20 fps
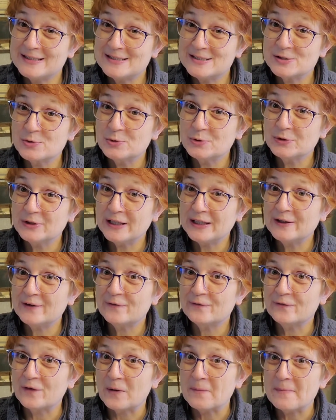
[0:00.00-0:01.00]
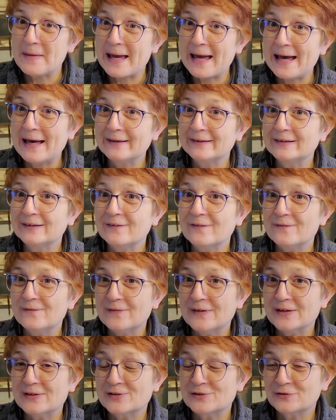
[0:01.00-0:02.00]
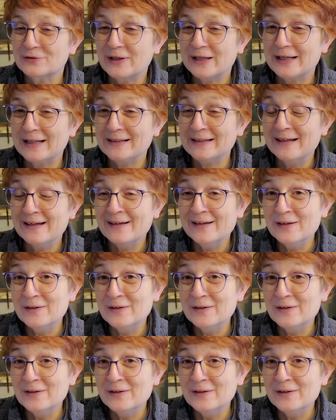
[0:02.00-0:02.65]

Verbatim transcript: school year for math, fifth grade.